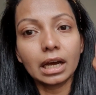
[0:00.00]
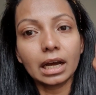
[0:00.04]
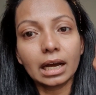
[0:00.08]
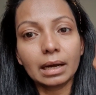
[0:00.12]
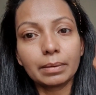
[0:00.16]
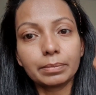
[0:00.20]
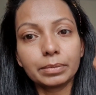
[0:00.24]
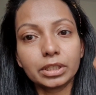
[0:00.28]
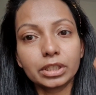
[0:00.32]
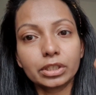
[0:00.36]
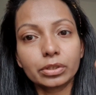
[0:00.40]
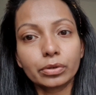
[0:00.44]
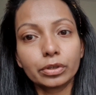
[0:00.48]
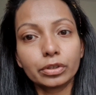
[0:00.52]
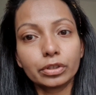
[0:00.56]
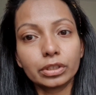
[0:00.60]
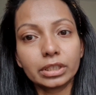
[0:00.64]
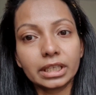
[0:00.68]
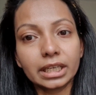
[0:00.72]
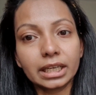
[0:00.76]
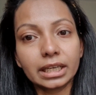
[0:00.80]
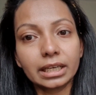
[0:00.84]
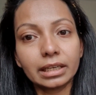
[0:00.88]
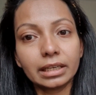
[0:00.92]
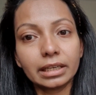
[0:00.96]
I'm just going to
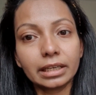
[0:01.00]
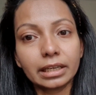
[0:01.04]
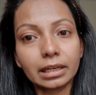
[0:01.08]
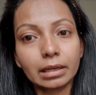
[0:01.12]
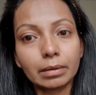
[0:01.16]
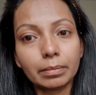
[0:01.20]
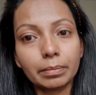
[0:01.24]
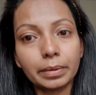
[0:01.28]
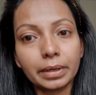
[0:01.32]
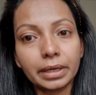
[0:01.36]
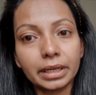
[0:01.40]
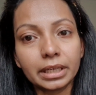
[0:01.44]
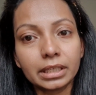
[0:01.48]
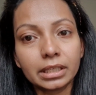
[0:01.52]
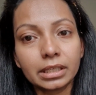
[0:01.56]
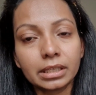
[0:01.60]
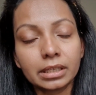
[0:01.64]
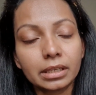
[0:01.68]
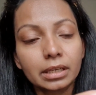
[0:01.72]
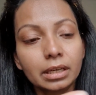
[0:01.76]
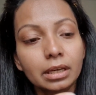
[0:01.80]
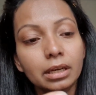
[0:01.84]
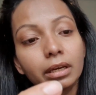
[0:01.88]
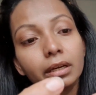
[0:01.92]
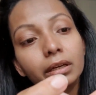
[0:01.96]
take a little bit
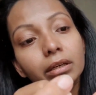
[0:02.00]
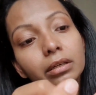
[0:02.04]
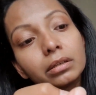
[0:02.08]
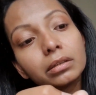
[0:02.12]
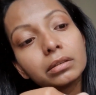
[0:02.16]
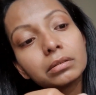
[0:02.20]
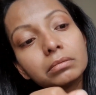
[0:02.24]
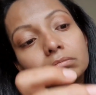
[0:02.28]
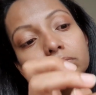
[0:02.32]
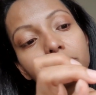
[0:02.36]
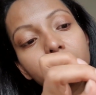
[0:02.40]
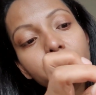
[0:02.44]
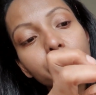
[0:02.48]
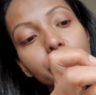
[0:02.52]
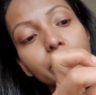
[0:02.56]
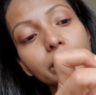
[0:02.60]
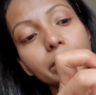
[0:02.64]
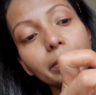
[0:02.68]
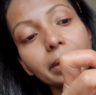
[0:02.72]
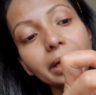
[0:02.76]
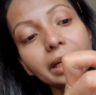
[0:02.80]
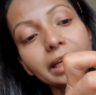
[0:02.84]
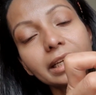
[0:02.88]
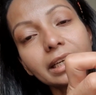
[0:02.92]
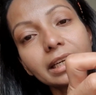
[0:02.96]
with
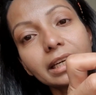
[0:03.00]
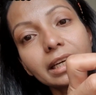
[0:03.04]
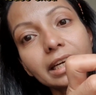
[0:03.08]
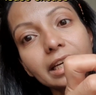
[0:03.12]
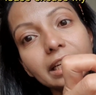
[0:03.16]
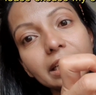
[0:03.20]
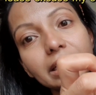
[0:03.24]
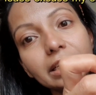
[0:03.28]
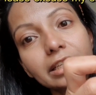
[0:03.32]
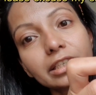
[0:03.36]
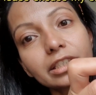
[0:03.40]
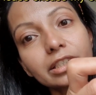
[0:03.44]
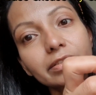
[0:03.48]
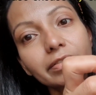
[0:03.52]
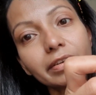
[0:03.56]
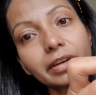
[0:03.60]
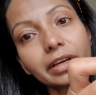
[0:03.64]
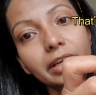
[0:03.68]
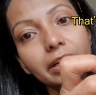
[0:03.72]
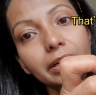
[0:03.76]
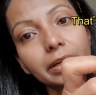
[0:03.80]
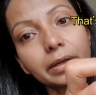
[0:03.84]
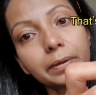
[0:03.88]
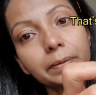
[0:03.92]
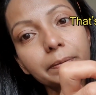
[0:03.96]
my index
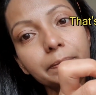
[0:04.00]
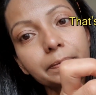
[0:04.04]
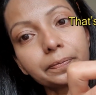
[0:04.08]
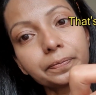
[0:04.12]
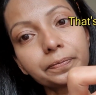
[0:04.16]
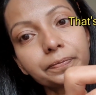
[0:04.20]
finger,